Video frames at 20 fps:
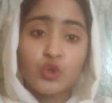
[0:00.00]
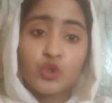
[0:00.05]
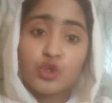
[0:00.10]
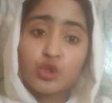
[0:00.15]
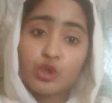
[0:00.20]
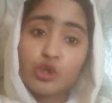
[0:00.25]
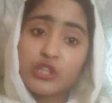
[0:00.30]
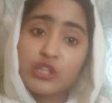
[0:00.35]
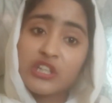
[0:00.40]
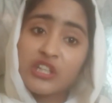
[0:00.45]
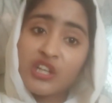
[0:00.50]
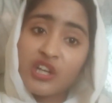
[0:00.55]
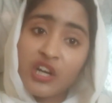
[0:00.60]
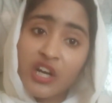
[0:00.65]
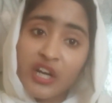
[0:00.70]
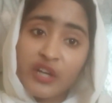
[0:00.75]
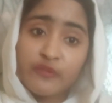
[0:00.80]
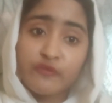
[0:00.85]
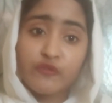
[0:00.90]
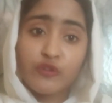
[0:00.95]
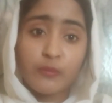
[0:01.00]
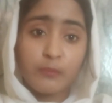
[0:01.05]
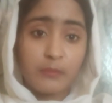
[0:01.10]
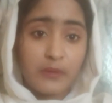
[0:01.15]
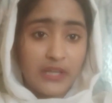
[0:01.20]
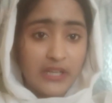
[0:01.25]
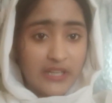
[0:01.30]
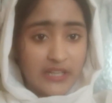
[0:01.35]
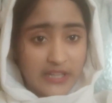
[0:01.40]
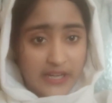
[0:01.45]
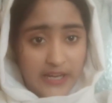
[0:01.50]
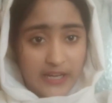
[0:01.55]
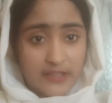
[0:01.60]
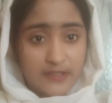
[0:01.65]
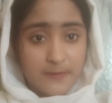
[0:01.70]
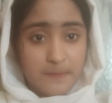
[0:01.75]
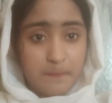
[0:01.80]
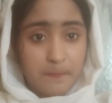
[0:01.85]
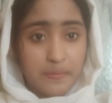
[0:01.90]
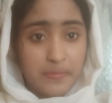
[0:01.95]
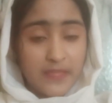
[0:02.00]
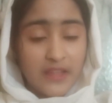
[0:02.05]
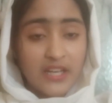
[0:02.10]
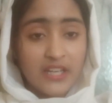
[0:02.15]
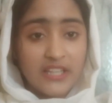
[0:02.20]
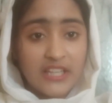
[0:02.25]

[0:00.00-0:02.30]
You should learn from being great.